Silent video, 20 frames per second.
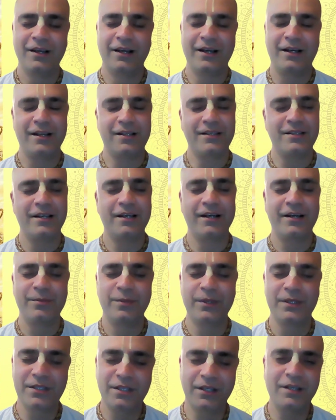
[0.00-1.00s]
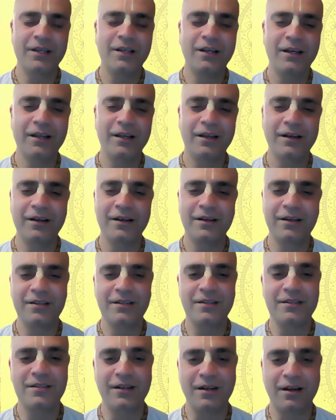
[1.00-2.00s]
And as I had mentioned earlier, it
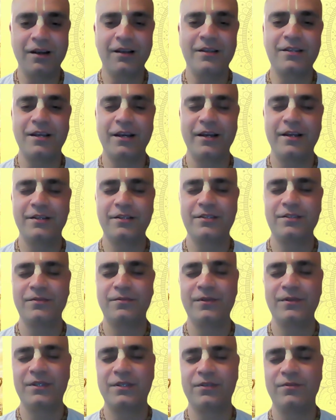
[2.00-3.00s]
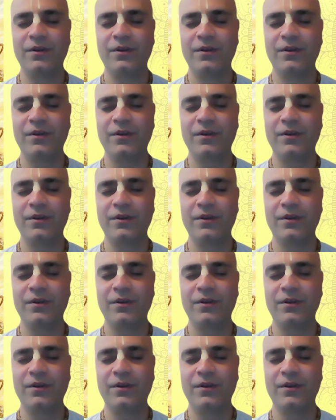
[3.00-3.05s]
is a subtle science which